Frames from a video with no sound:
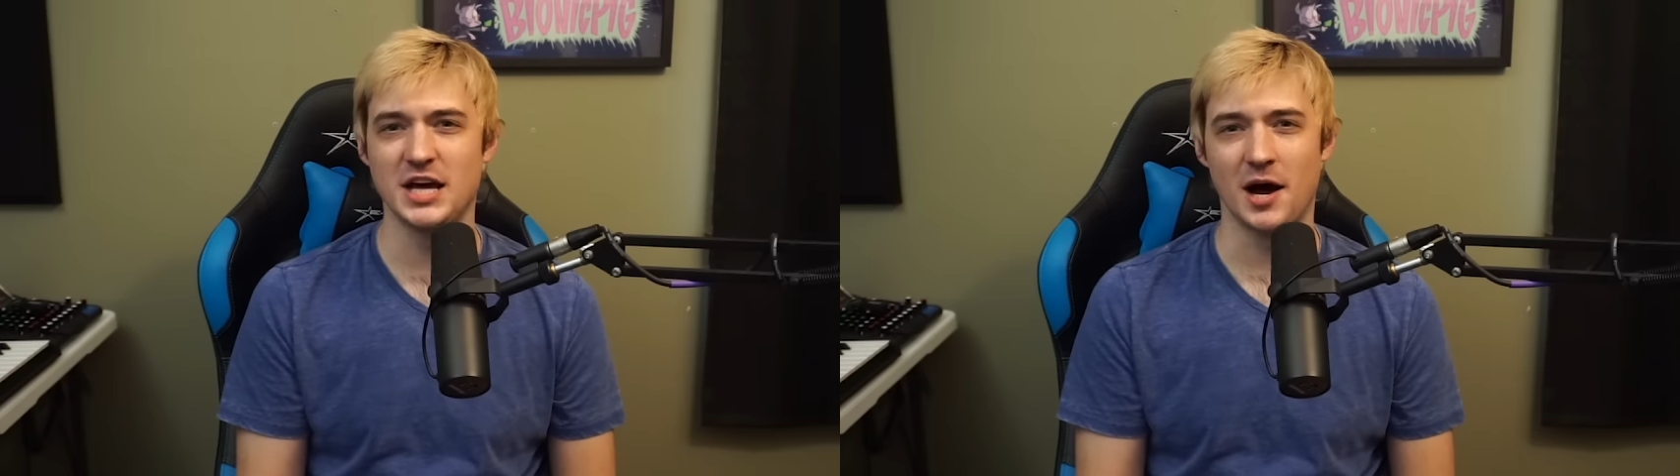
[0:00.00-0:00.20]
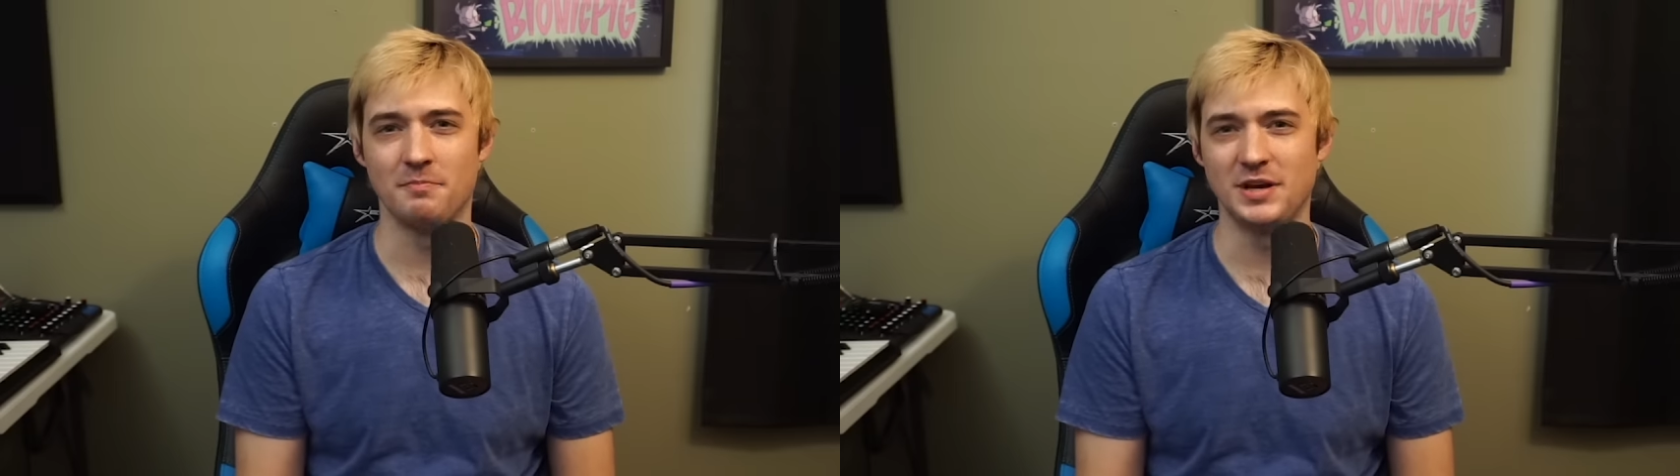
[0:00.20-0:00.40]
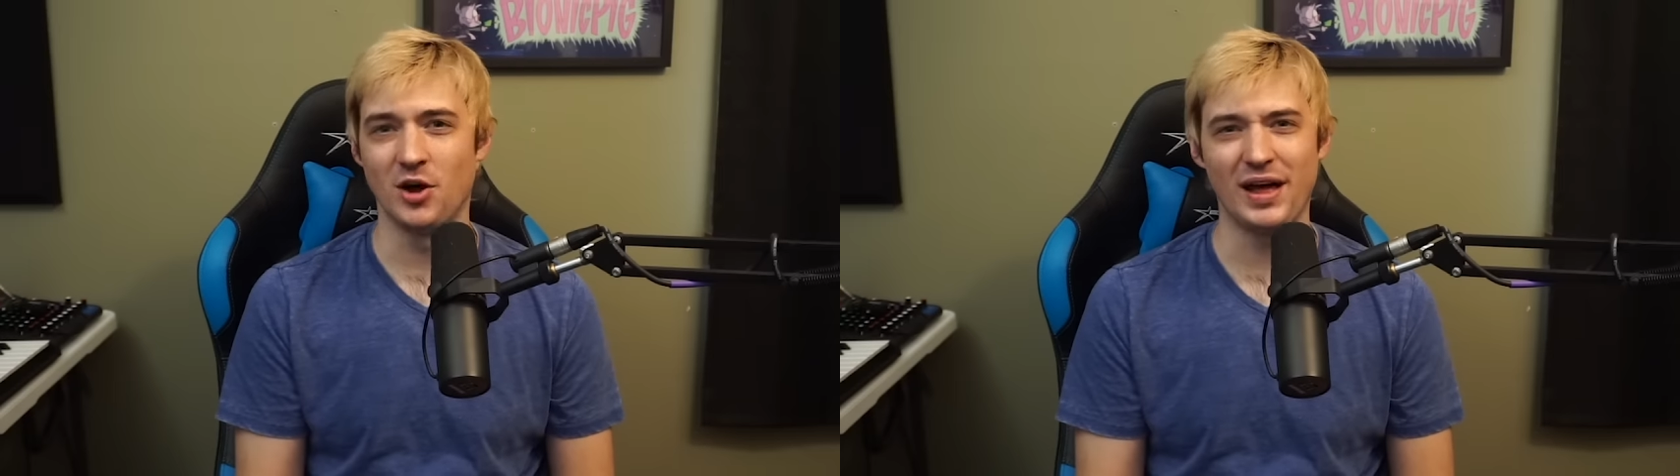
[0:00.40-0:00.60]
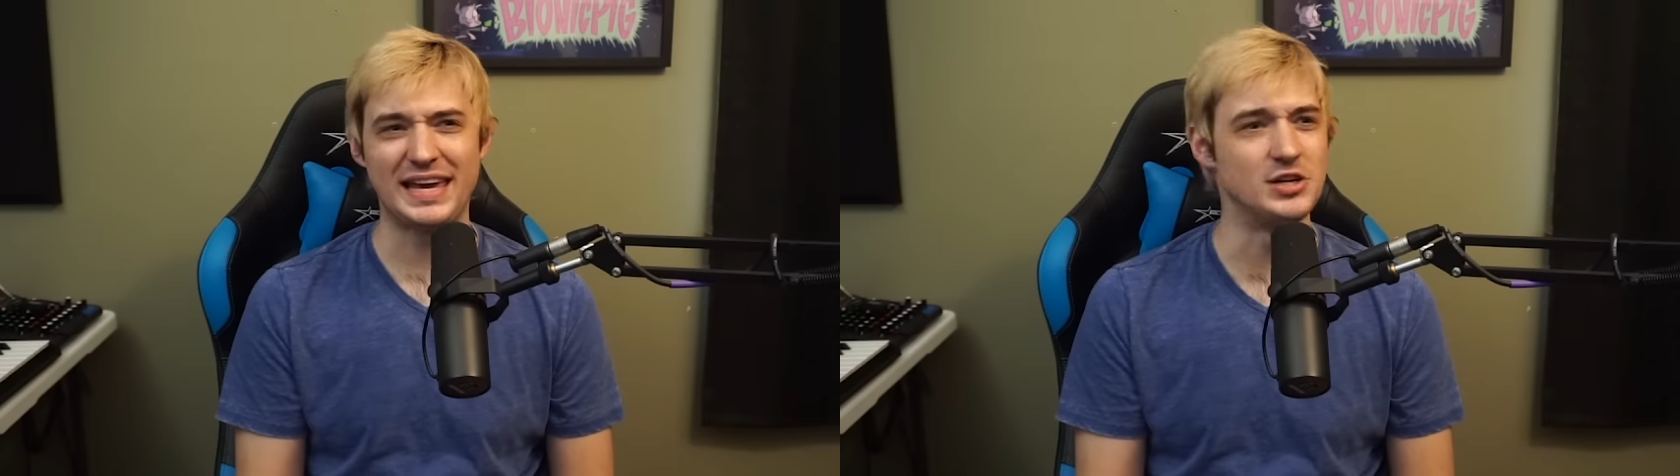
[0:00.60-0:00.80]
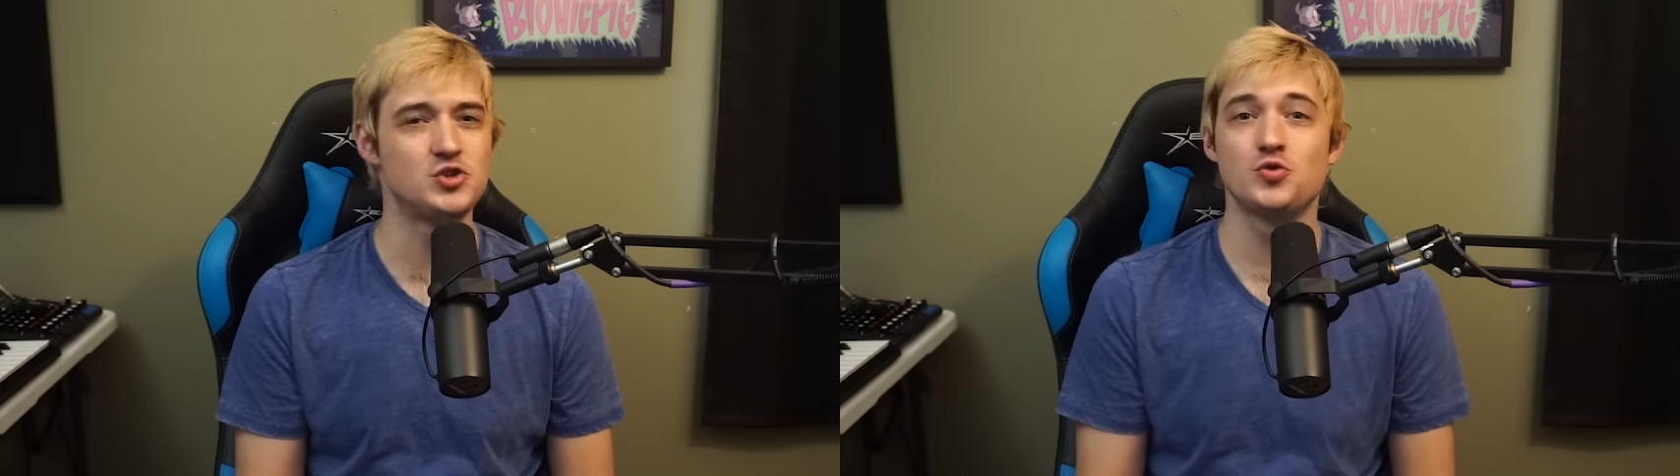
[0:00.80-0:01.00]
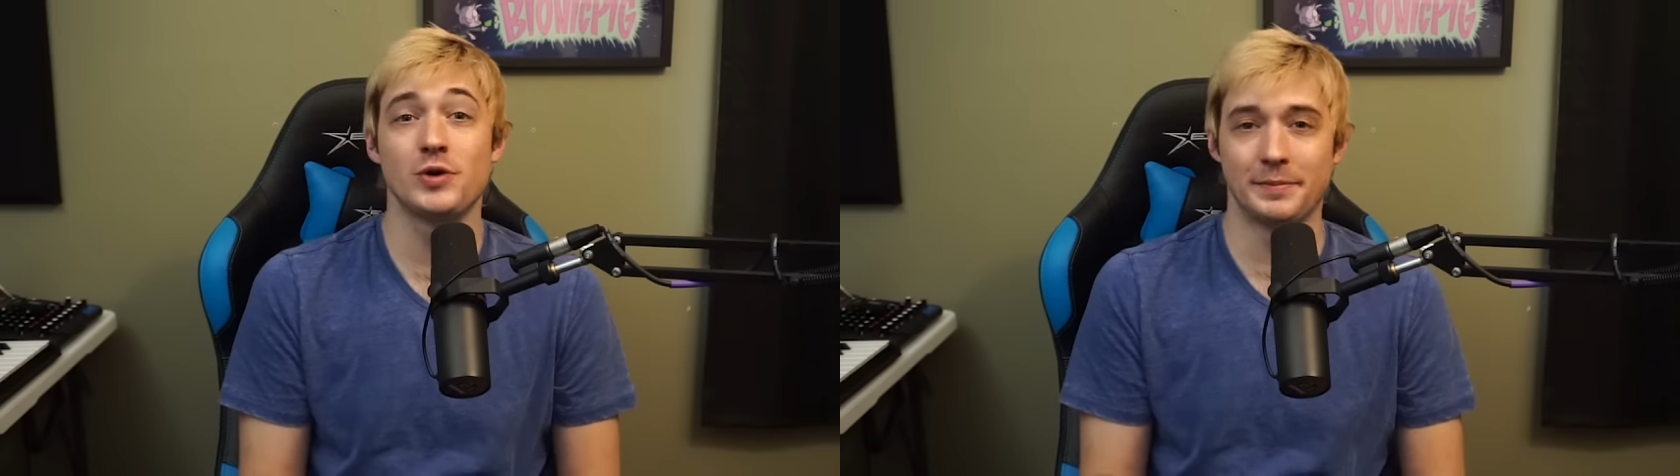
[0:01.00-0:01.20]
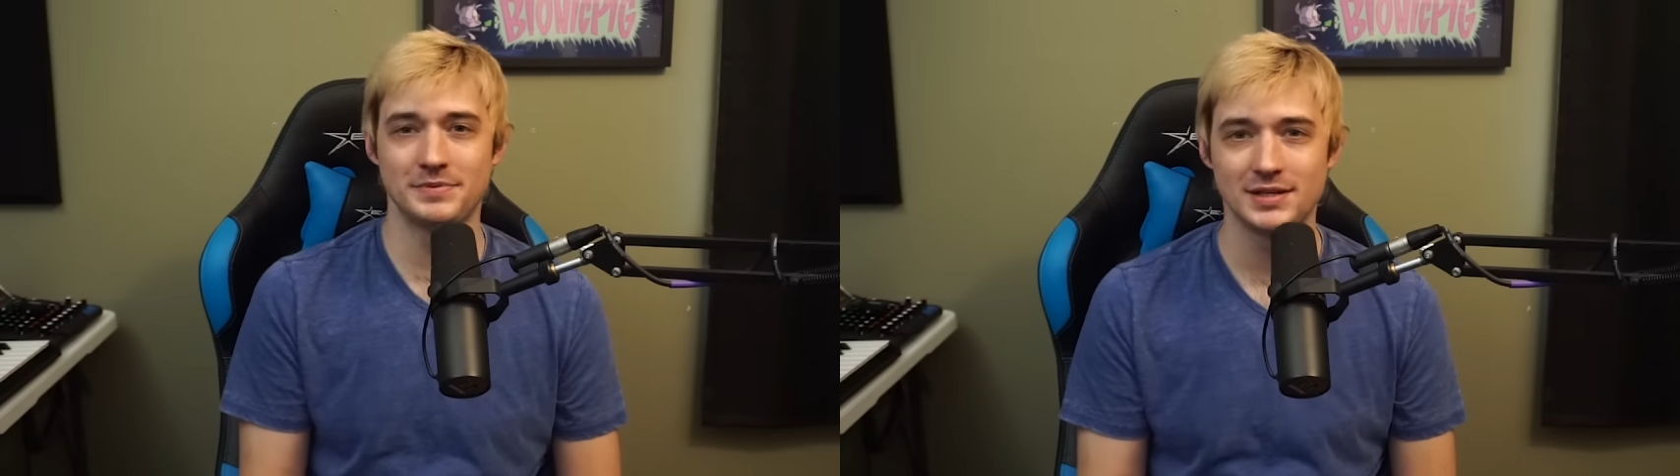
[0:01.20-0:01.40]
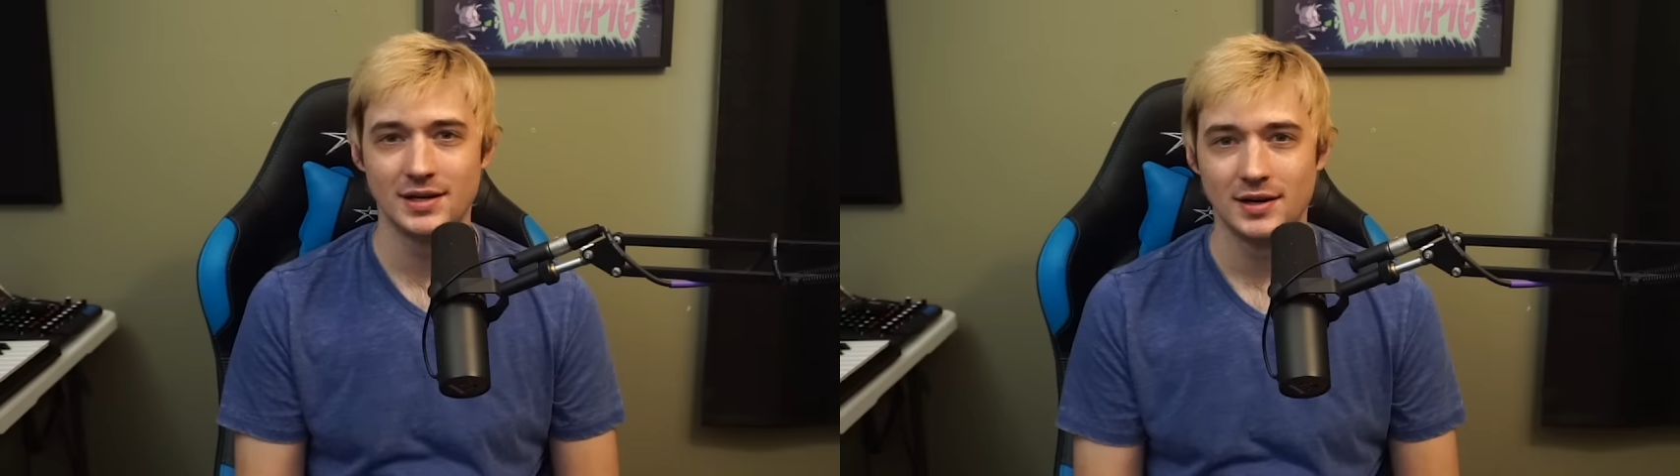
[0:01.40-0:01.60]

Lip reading: up? You know, like he tripped.